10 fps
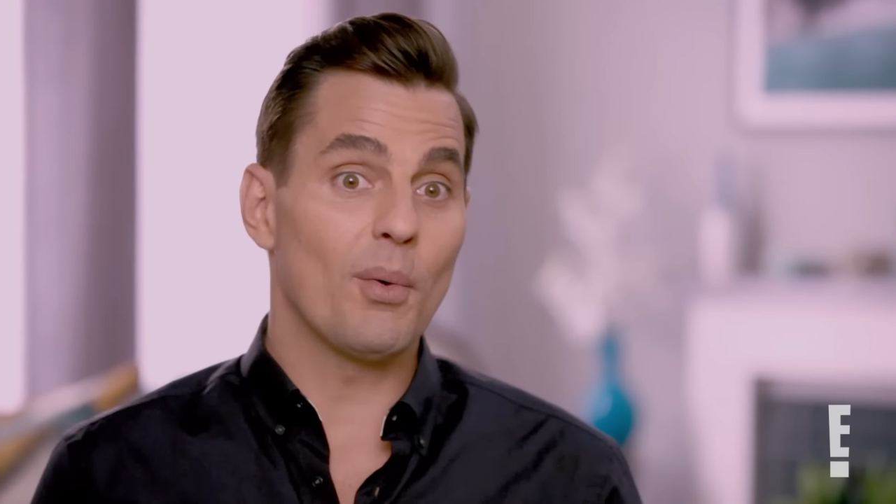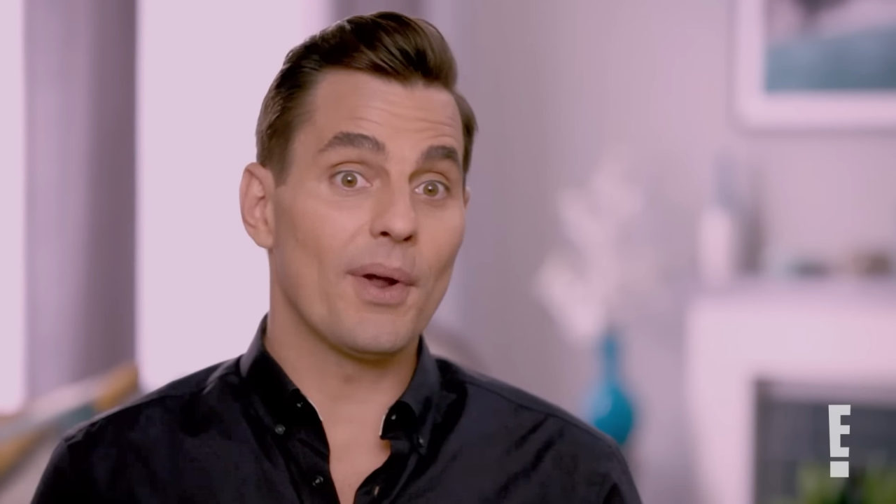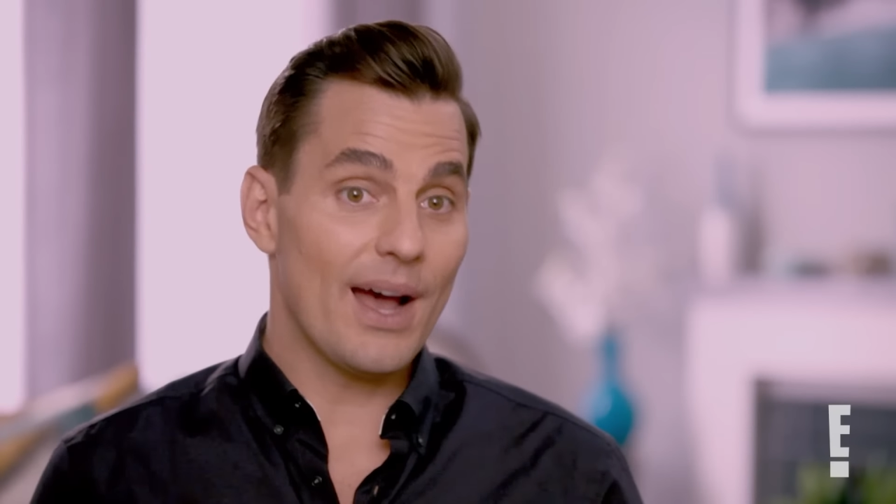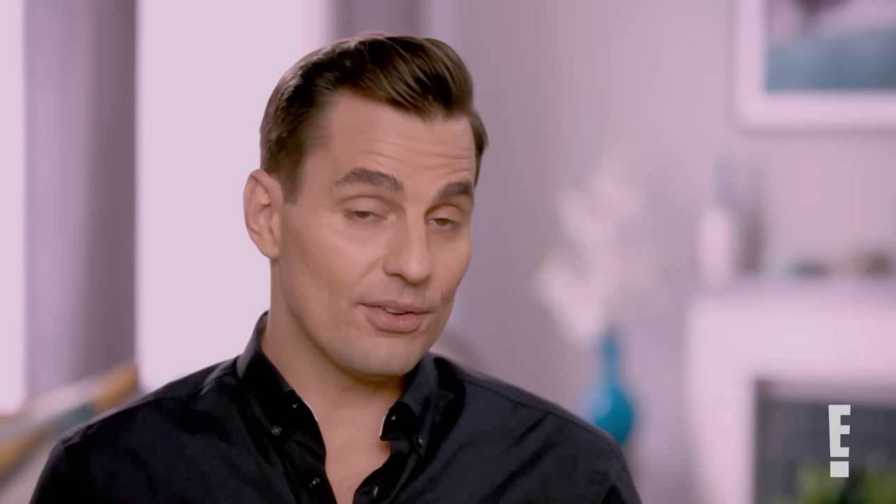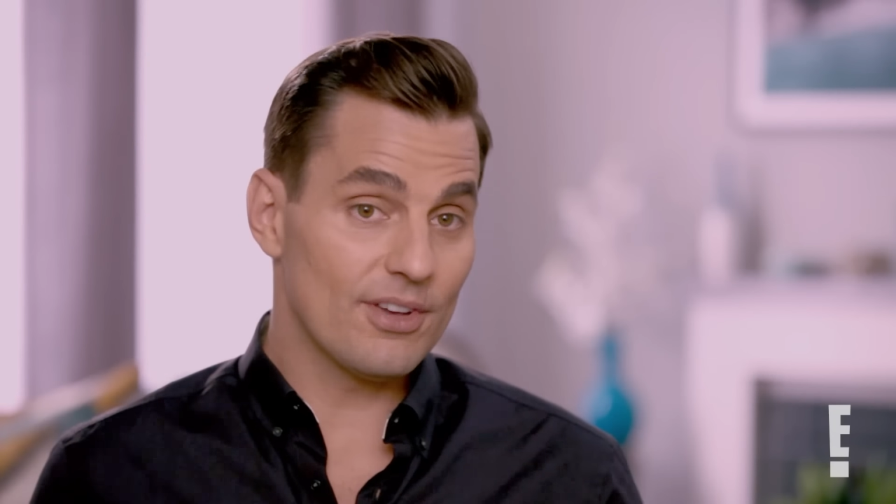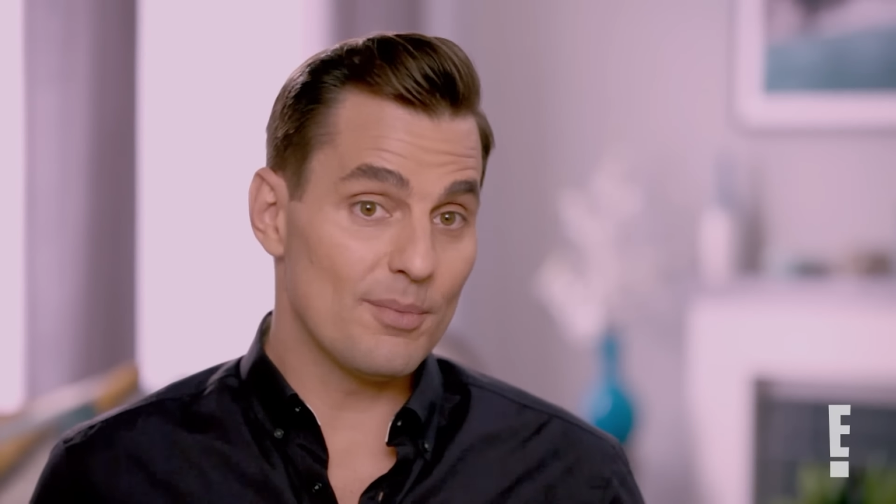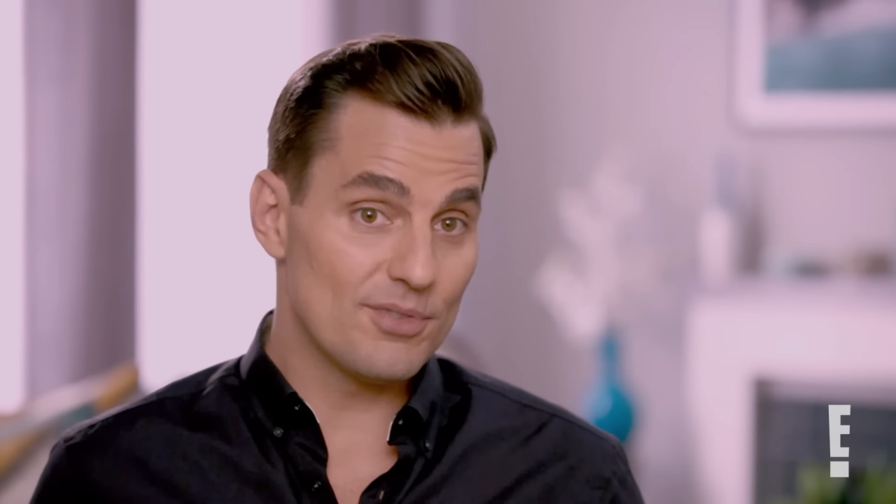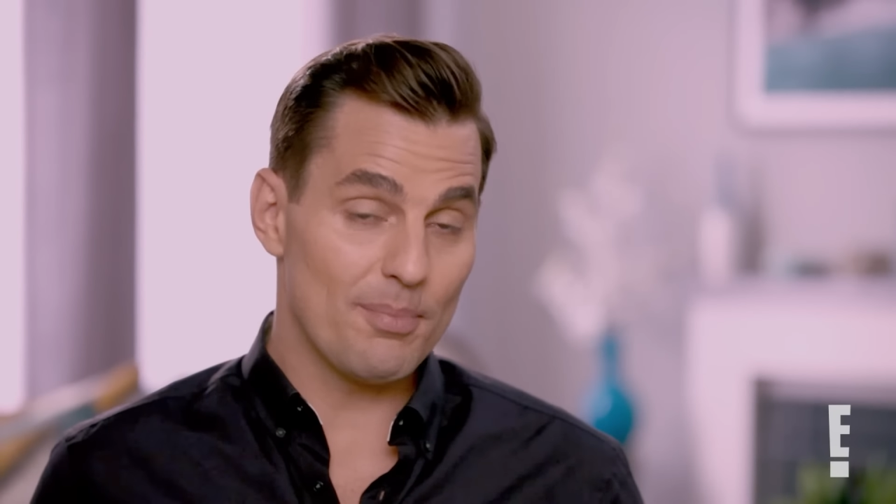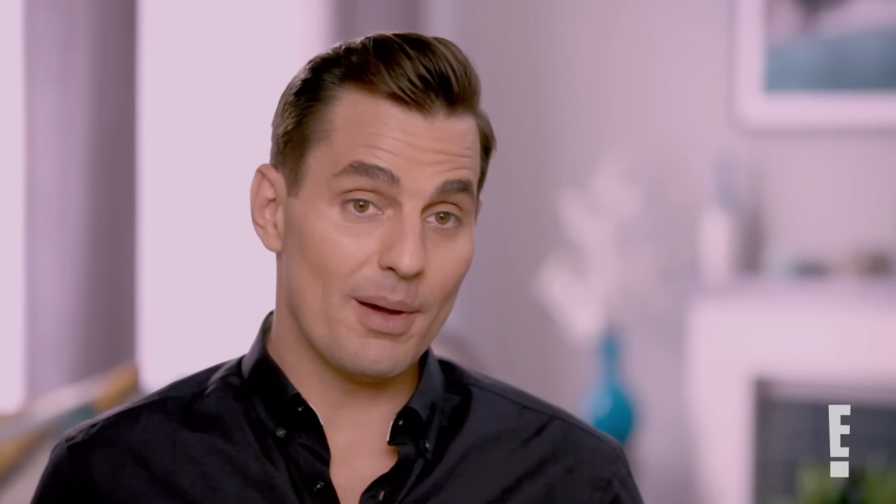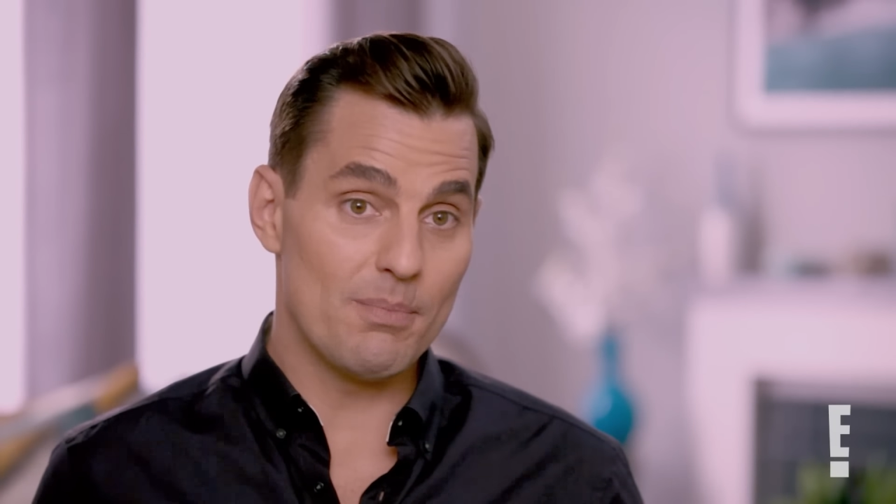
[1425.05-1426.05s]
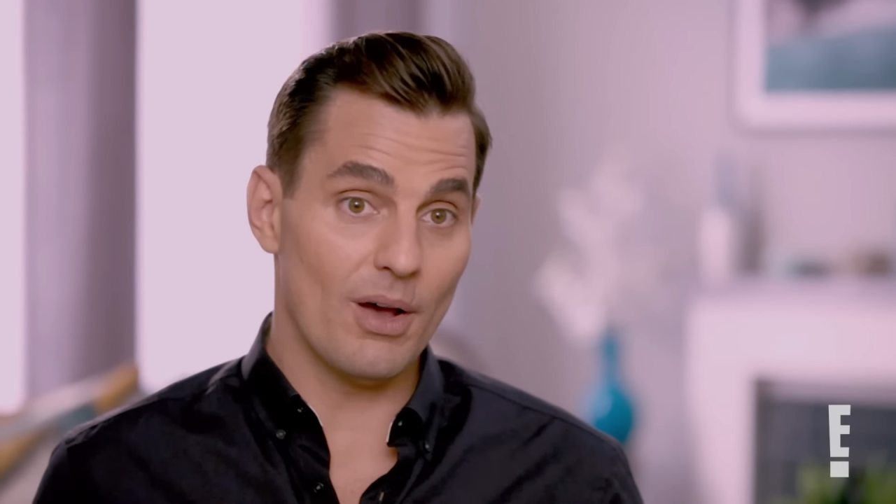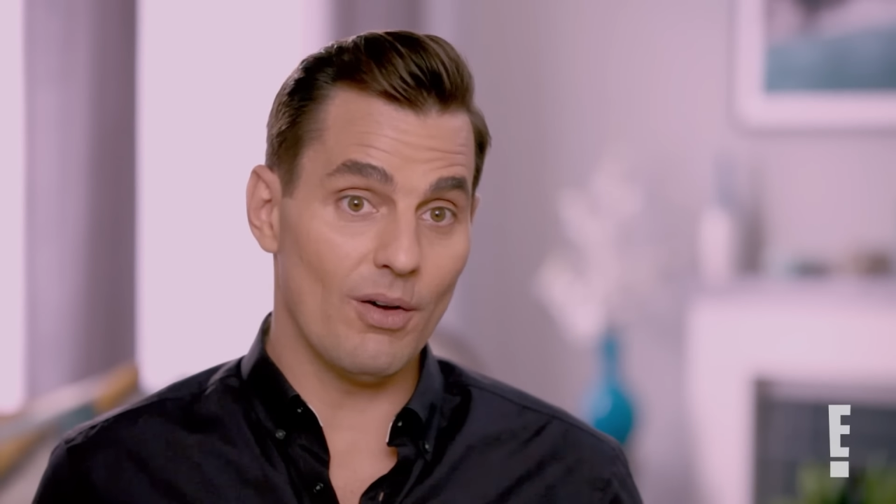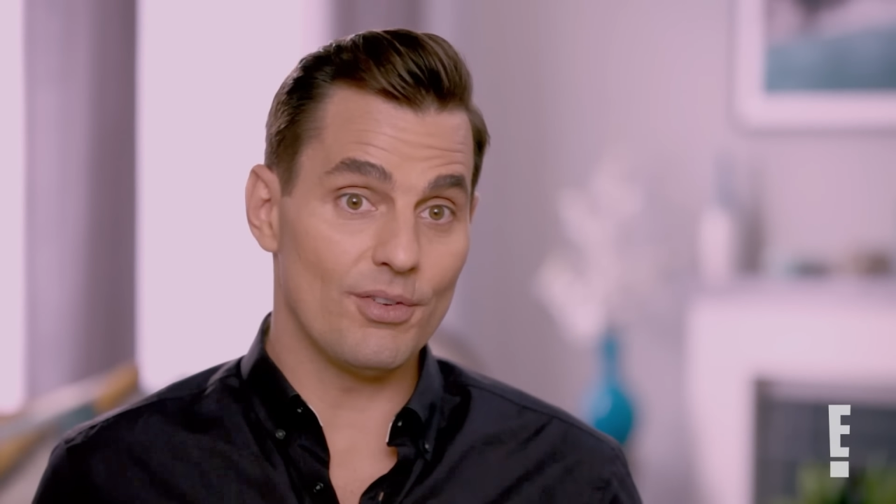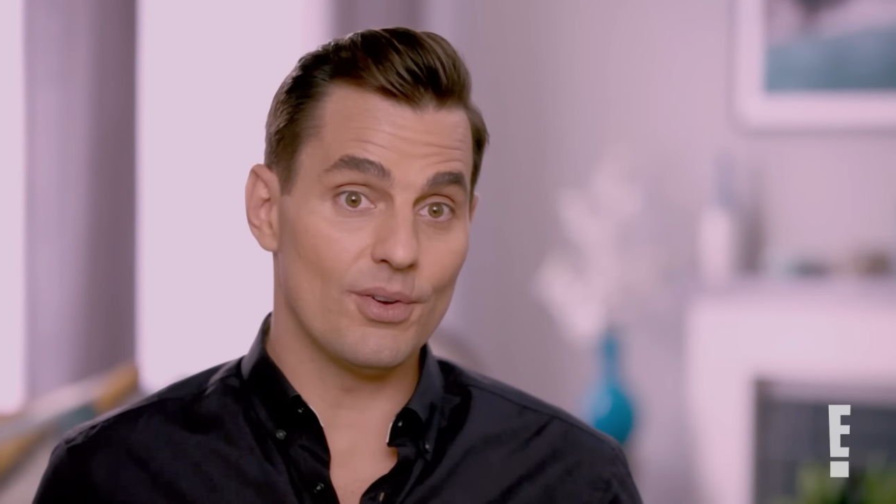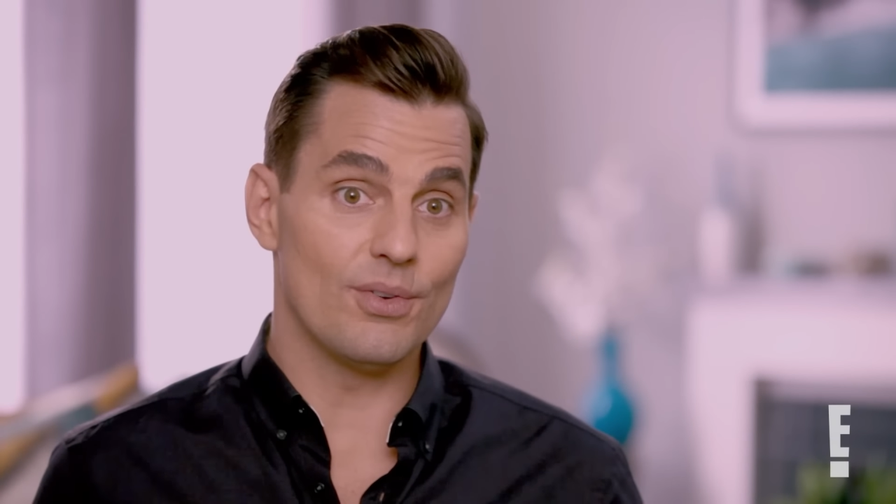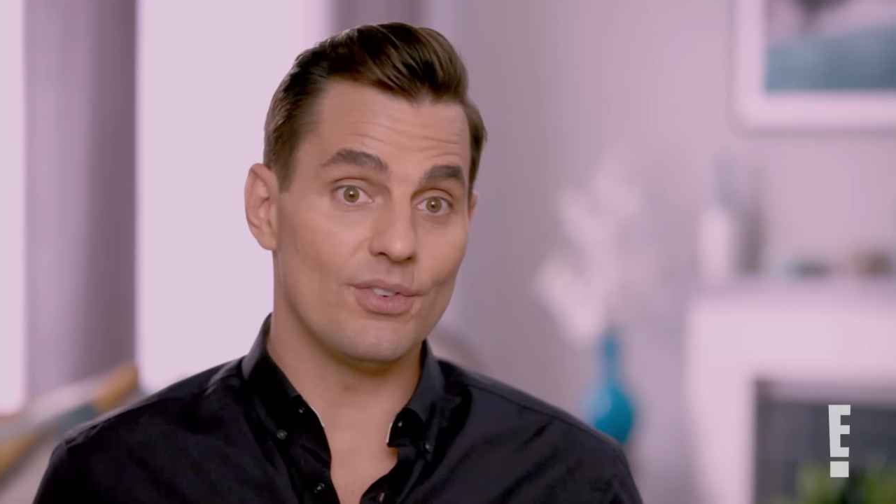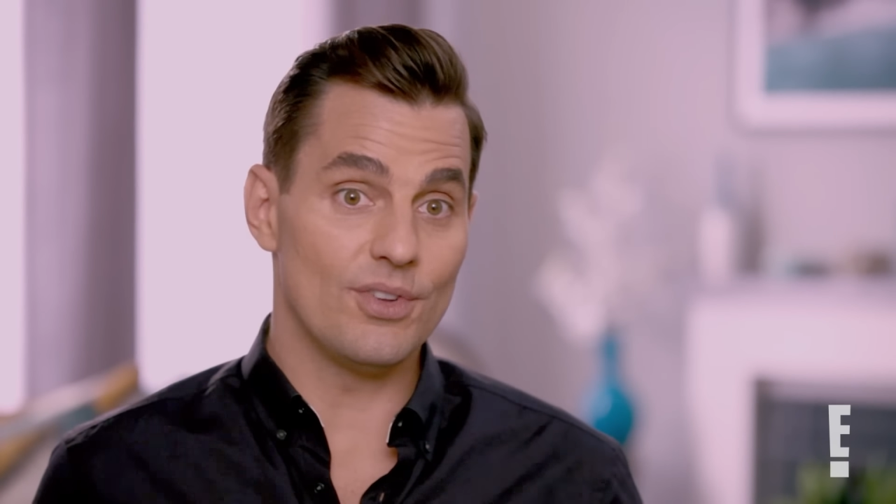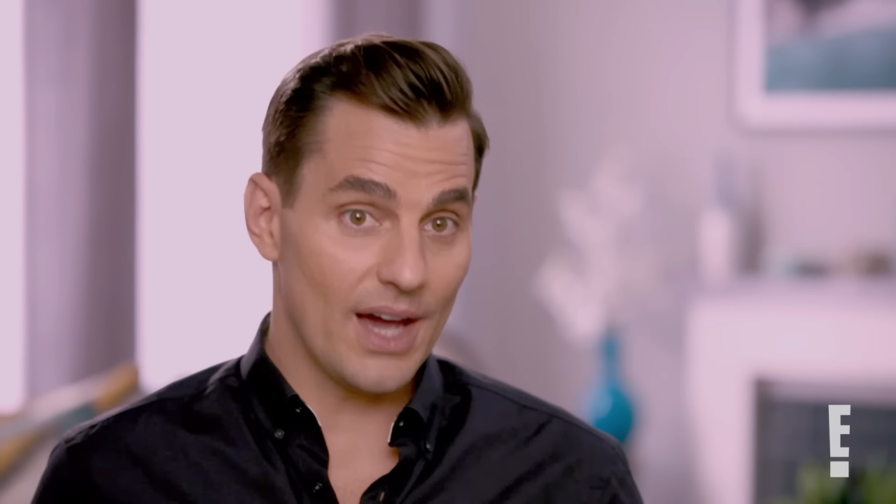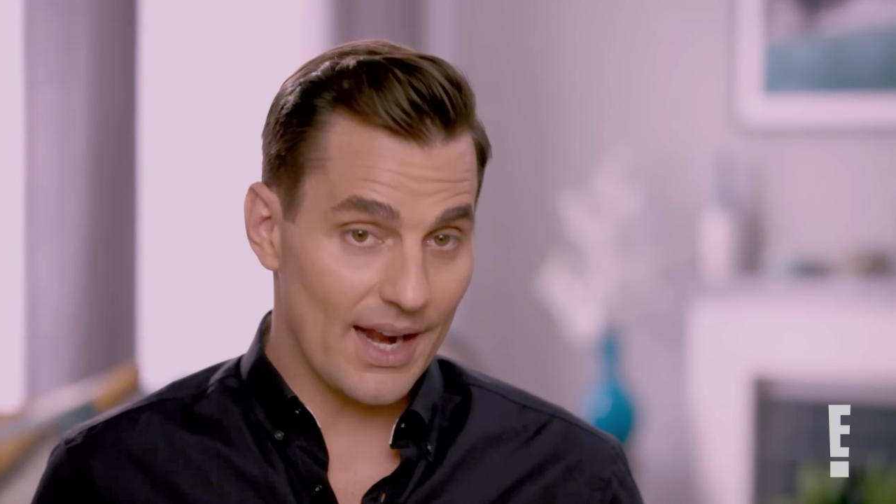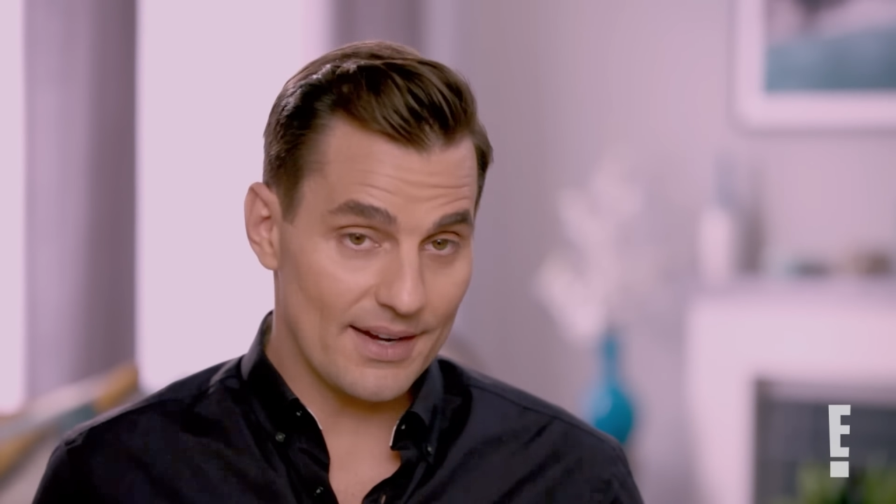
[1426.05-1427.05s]
when a house comes up on Bellevue,
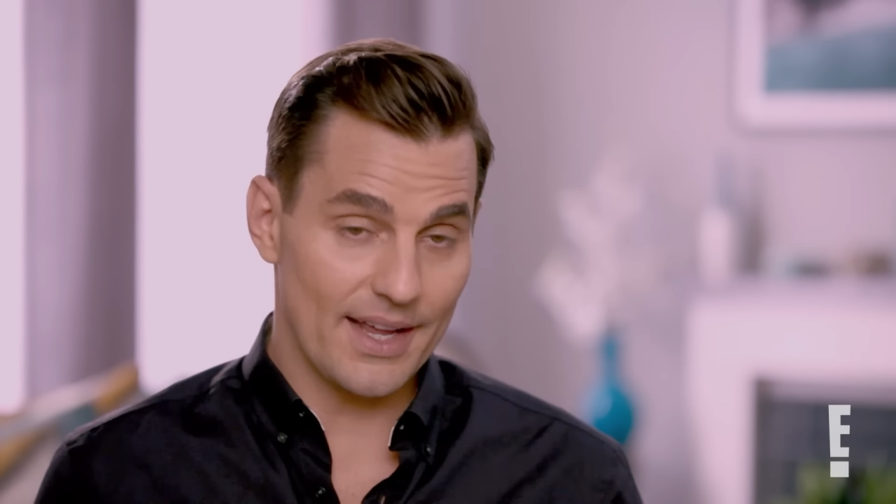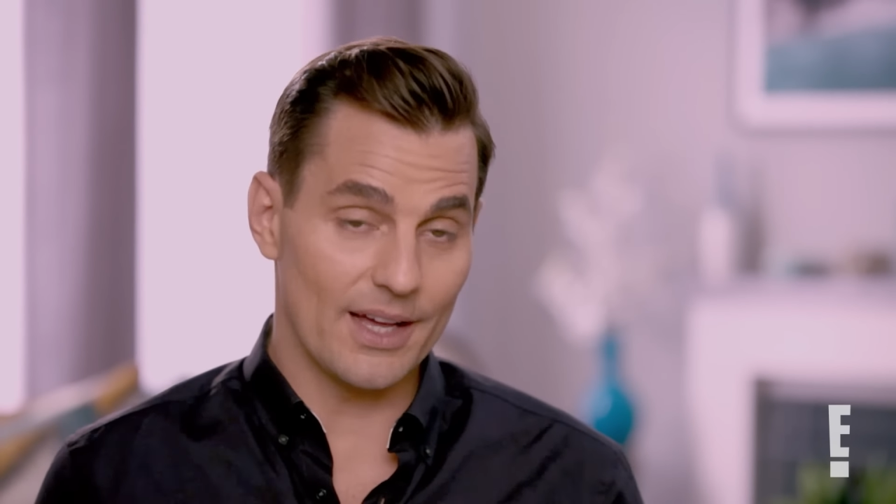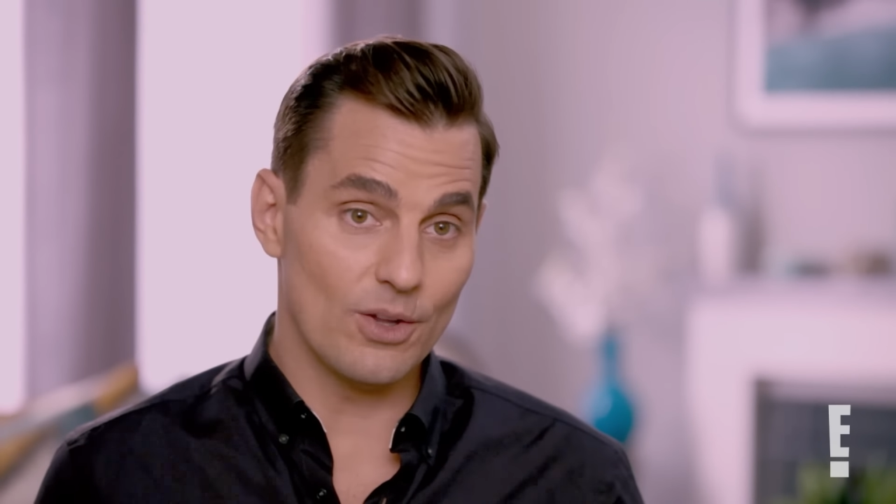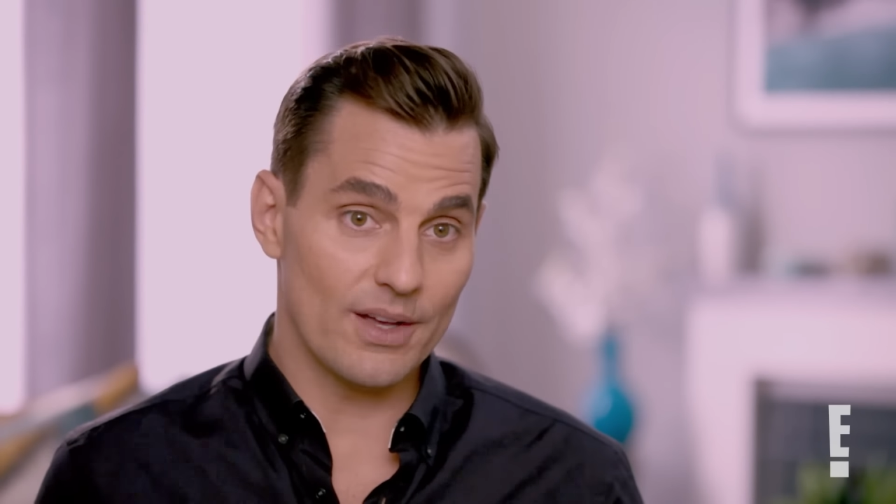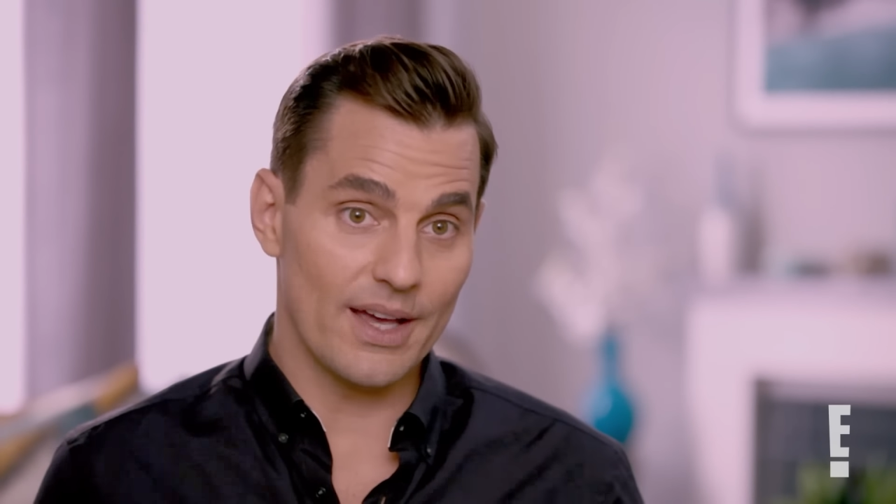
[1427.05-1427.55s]
you gotta take a look